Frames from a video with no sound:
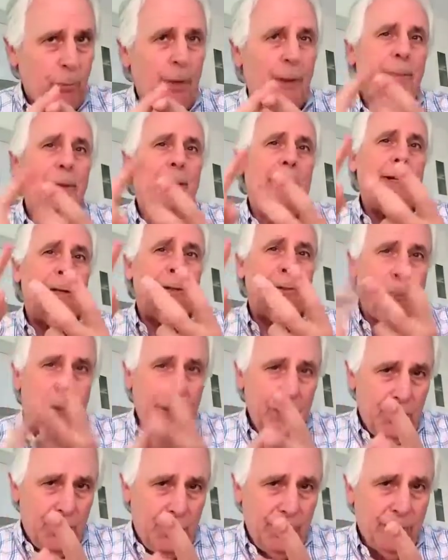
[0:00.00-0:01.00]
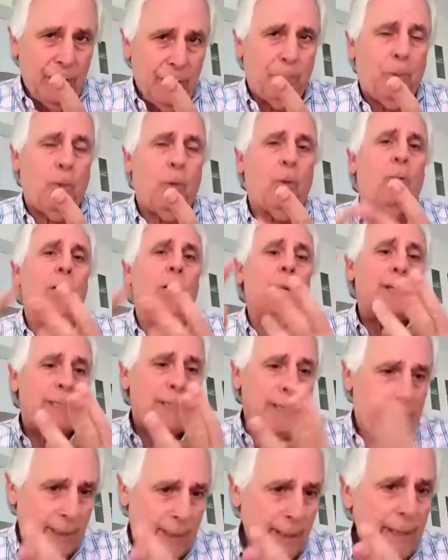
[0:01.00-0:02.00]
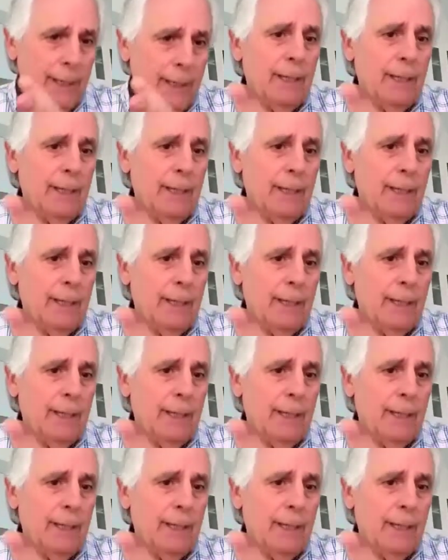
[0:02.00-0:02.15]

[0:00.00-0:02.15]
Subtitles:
women, reaching the poorest,